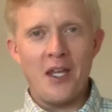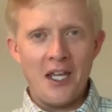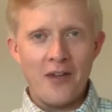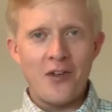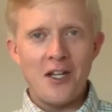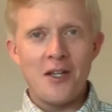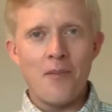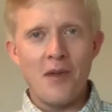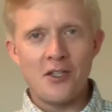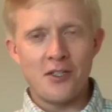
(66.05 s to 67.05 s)
even in the
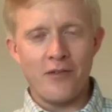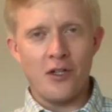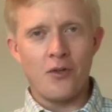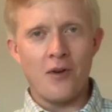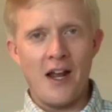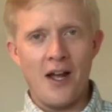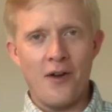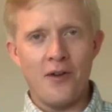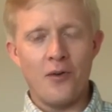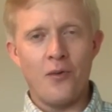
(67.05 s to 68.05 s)
midst of a
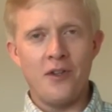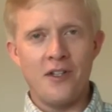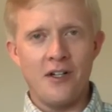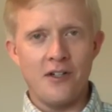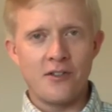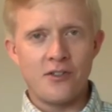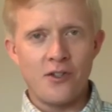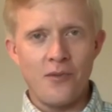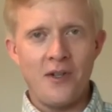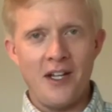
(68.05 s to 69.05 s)
crowd when there are
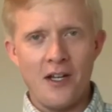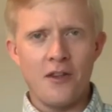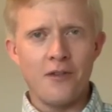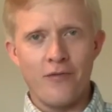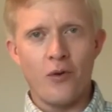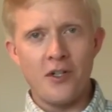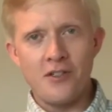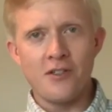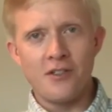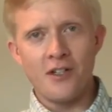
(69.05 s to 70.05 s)
so many other
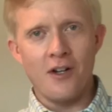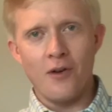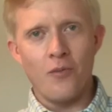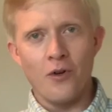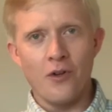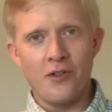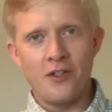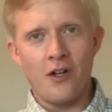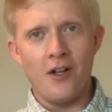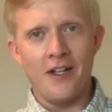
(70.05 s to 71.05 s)
voices in our world
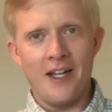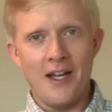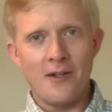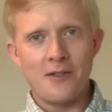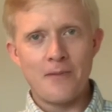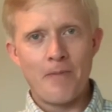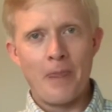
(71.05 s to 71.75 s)
calling out.